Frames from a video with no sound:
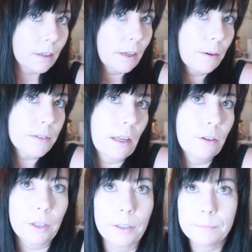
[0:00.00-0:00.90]
How's that
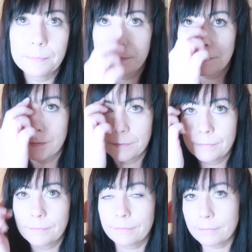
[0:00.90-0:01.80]
looking?
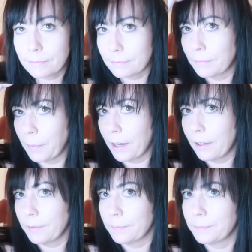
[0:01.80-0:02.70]
Better?